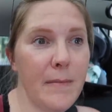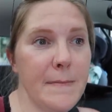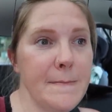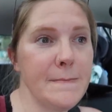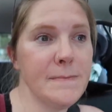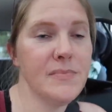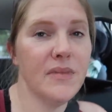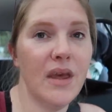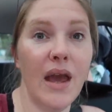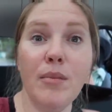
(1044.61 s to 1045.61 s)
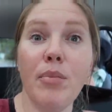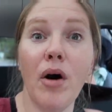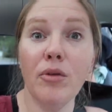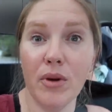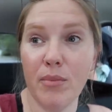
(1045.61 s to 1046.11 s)
Baldwin Park. And
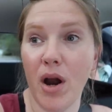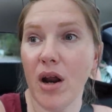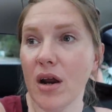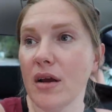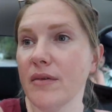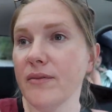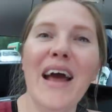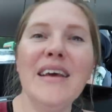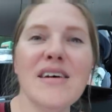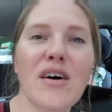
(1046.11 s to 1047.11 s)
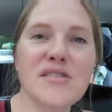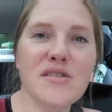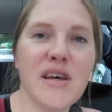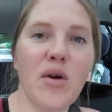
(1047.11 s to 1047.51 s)
Baldwin Park. And he also said